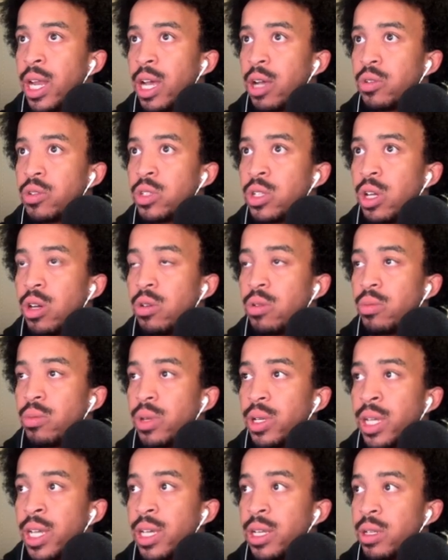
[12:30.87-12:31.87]
So
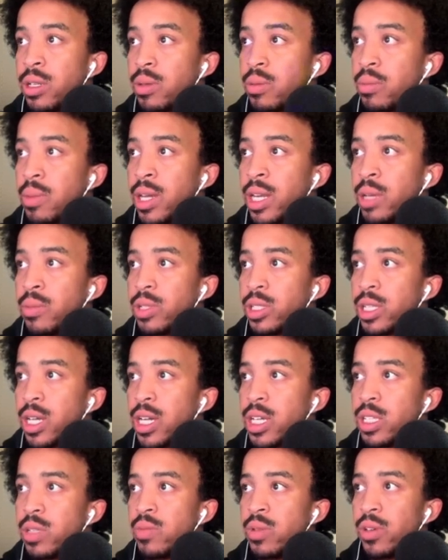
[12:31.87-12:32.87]
again, my name is Ty
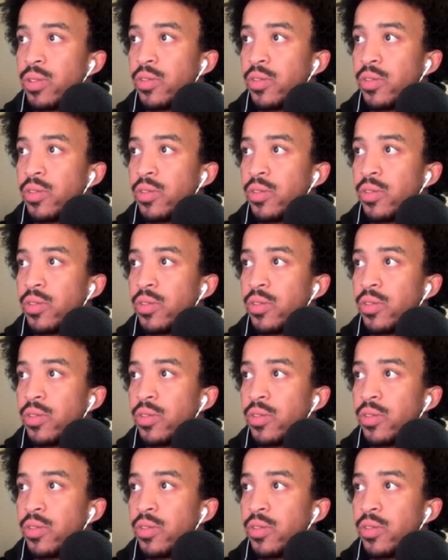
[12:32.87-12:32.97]
Smith.